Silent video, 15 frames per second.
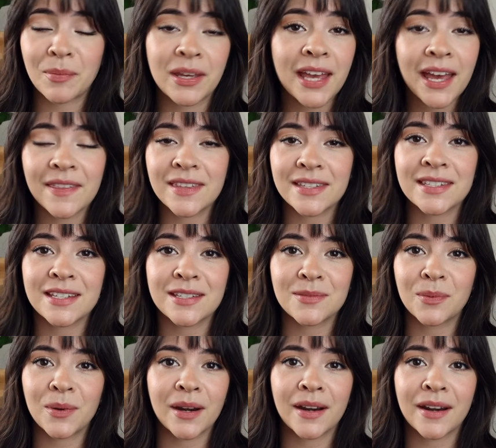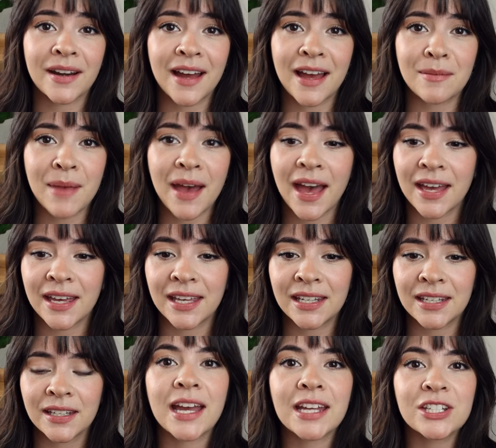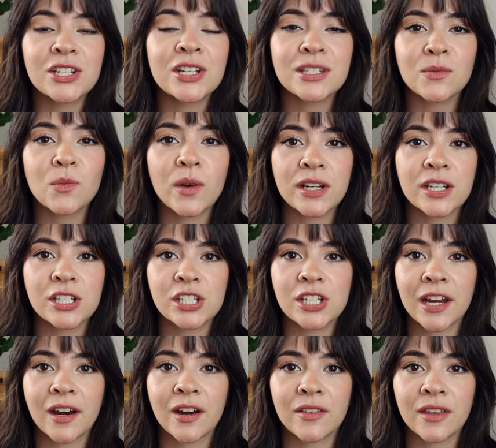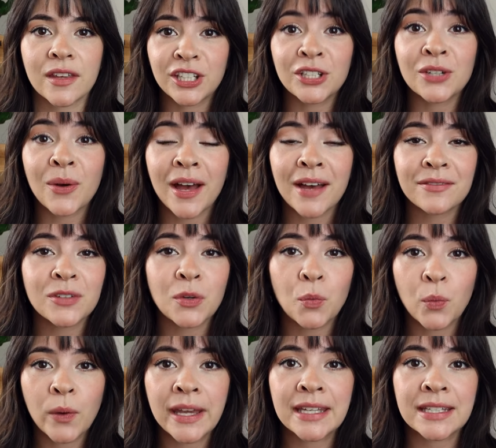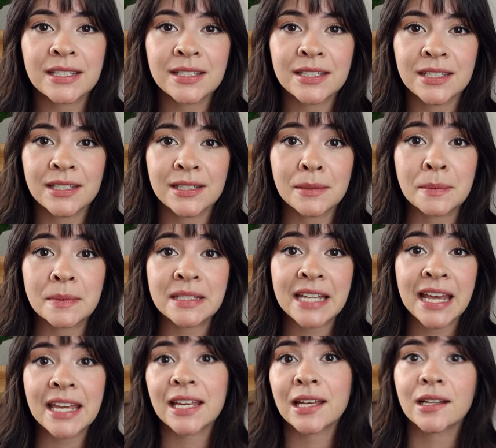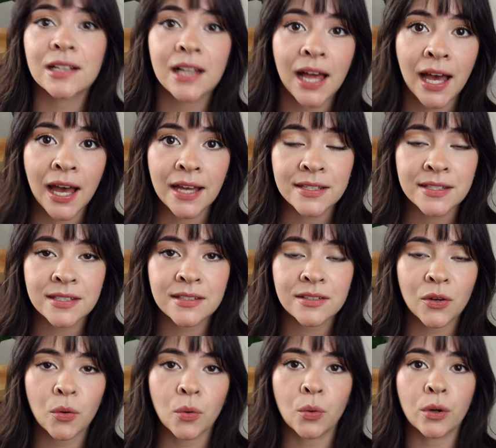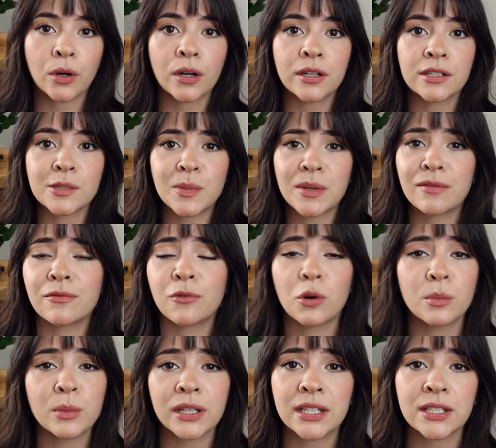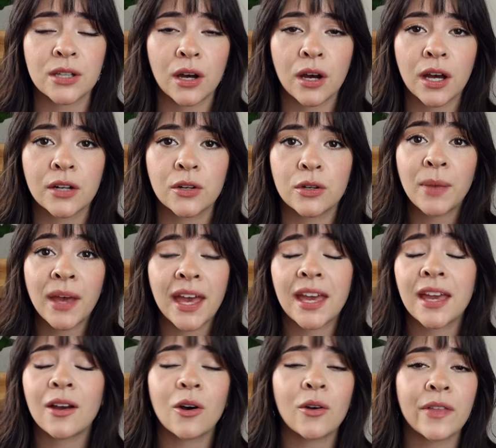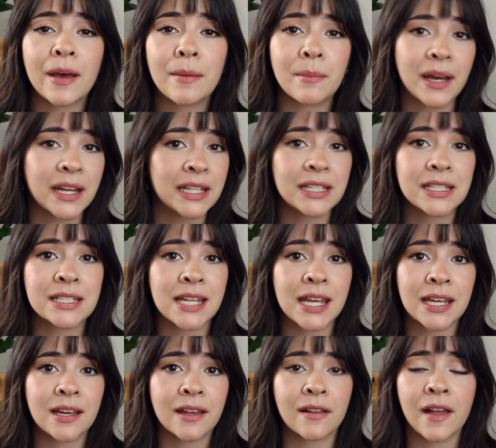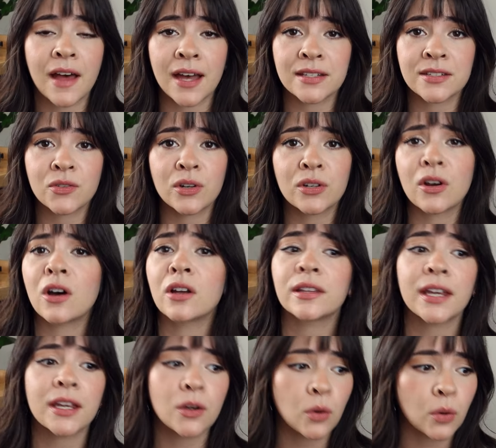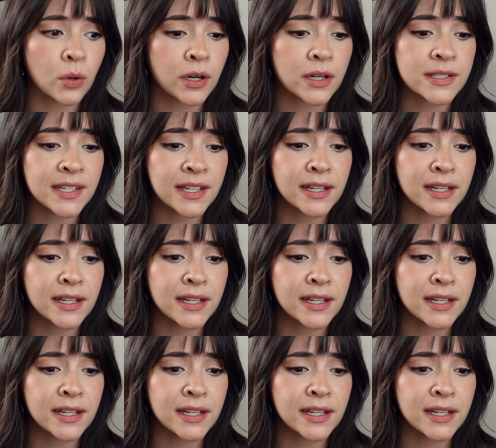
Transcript: But yeah, this is where I'm at. And I just wanna share that you don't have to wait to take a class or to be formally taught or pay all that money to take a class or an online course.